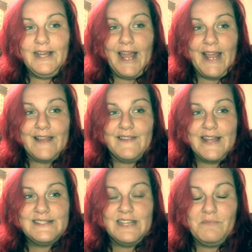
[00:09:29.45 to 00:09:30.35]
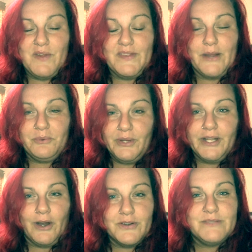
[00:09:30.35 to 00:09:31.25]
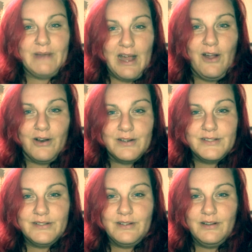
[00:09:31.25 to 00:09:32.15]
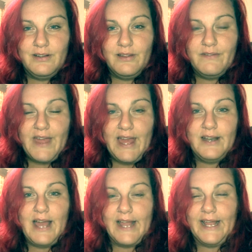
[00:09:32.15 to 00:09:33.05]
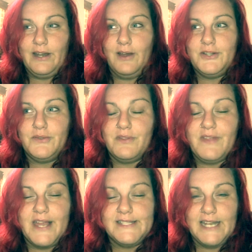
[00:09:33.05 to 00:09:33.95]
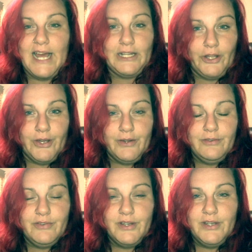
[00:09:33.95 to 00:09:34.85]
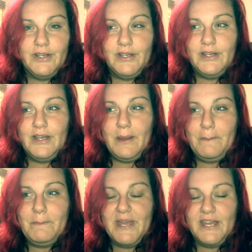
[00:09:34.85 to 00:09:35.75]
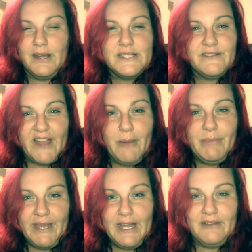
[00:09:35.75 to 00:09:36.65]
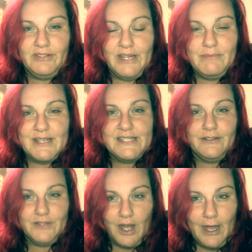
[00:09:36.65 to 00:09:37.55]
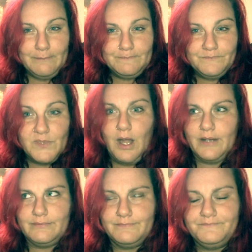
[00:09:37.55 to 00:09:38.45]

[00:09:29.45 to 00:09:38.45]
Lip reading: And that's something that really hurts my heart, that I cannot do the things that I love because of how big I've let myself gotten.